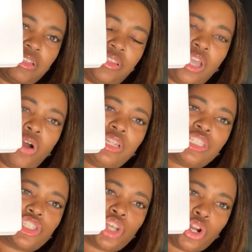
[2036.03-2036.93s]
The only
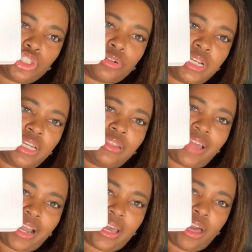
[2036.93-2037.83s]
surgery
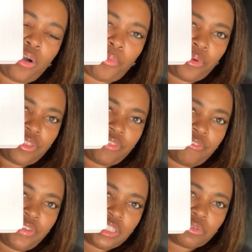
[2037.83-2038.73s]
that can help with
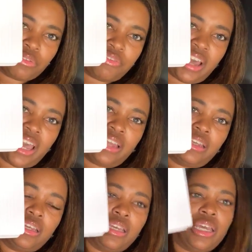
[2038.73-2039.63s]
visceral fat
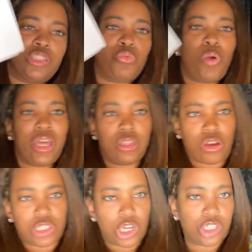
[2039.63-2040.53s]
is weight
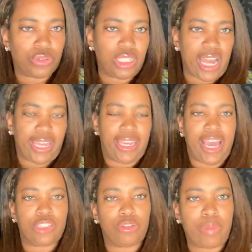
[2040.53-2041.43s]
loss surgery like
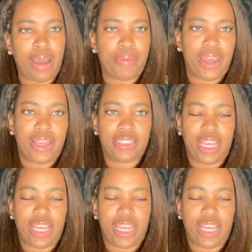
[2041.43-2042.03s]
gastric bypass,